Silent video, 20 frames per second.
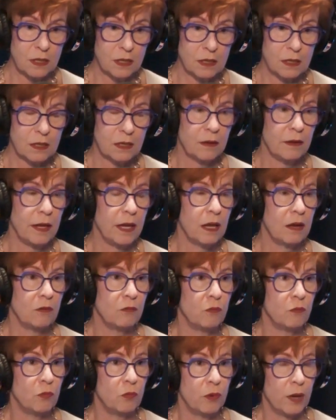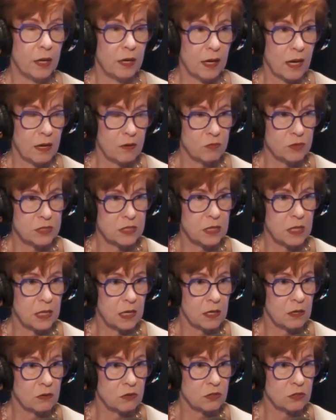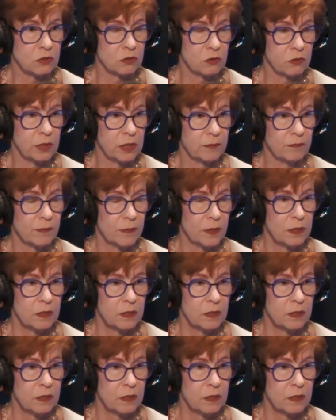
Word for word: Uh, and and I was there during